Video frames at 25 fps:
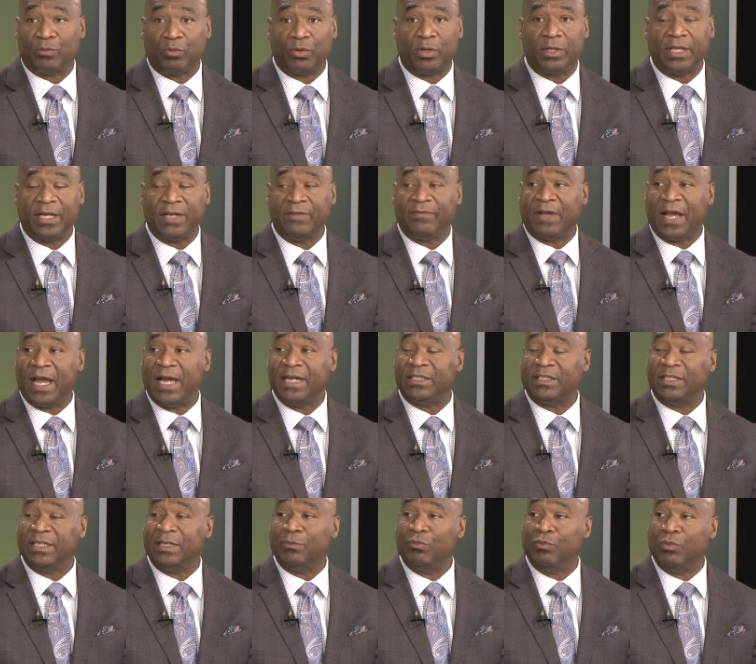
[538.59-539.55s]
Well, they've
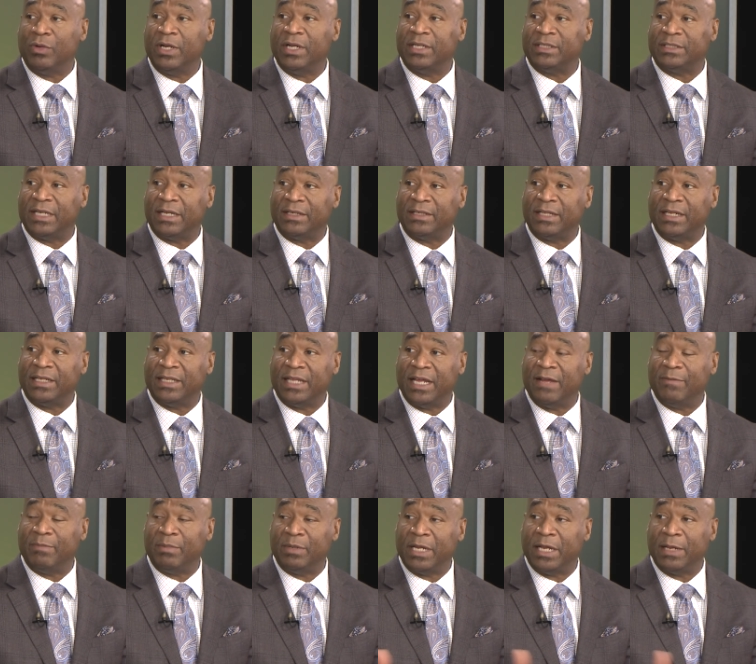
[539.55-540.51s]
got 10 wins, and I think
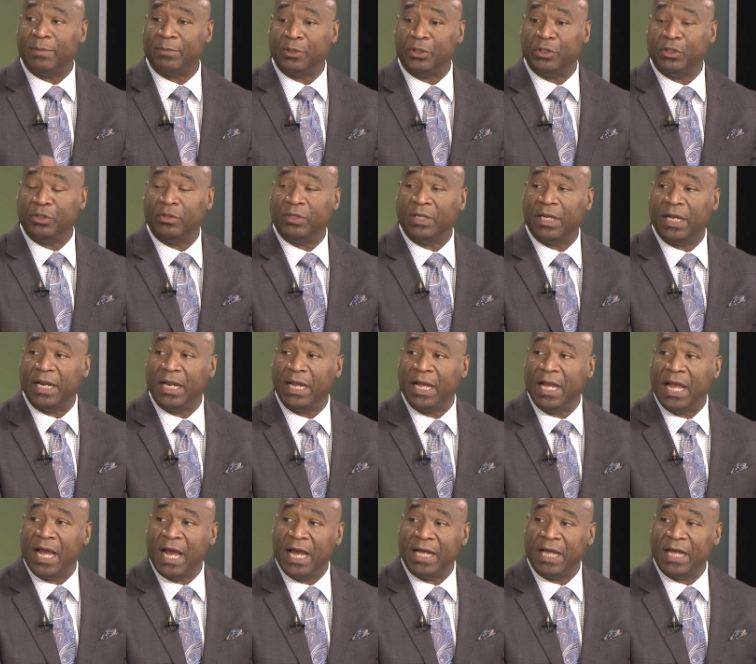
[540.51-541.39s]
they've been able to do that.